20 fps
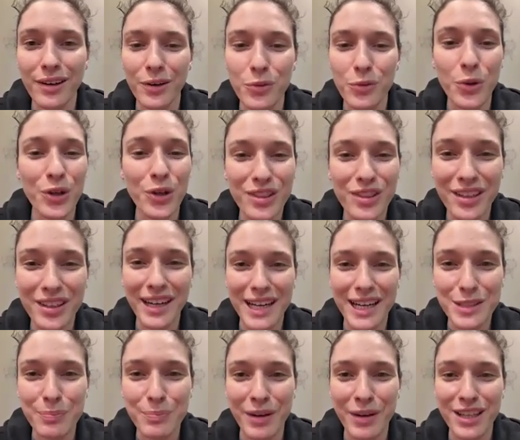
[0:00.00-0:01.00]
water
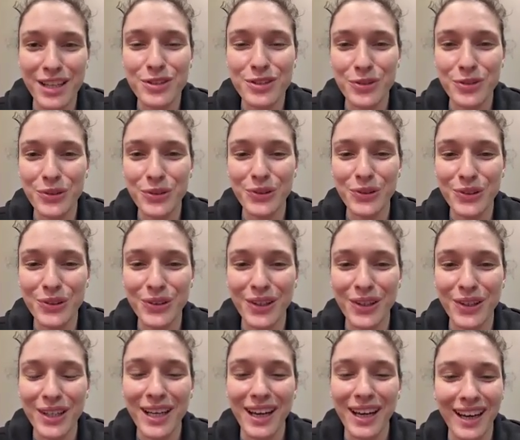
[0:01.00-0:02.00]
has passed
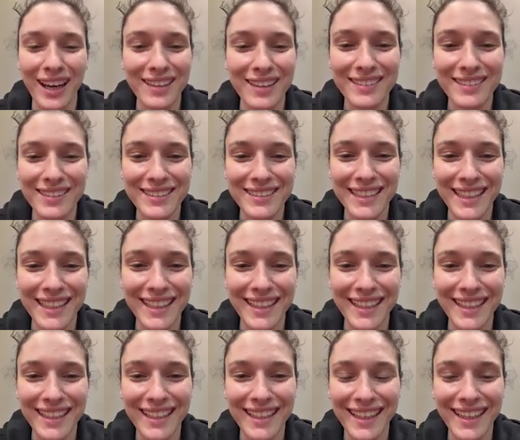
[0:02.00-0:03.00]
through under
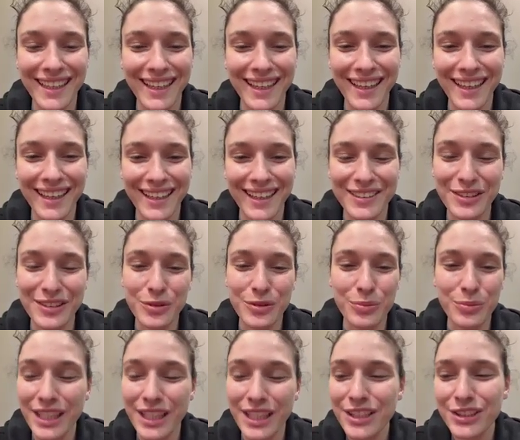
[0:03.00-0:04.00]
the
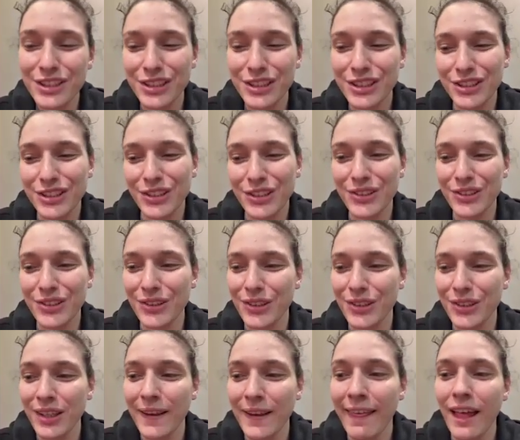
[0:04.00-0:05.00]
bridges.
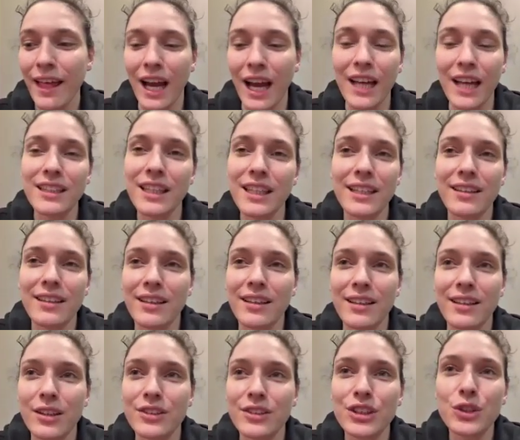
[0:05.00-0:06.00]
So I think
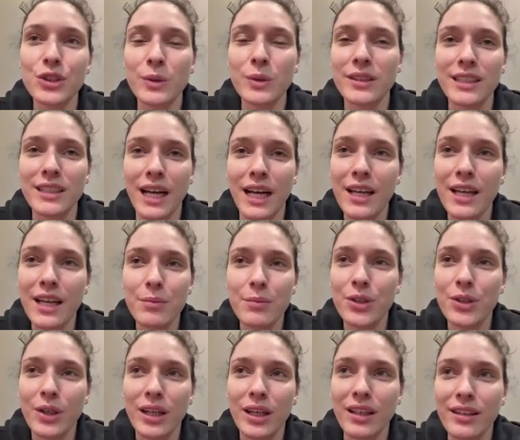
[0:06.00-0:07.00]
just with time
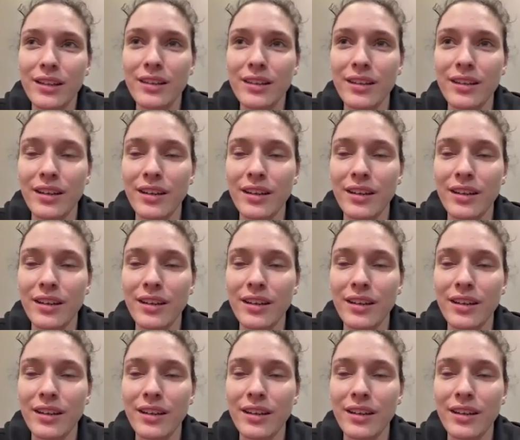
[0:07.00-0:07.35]
you can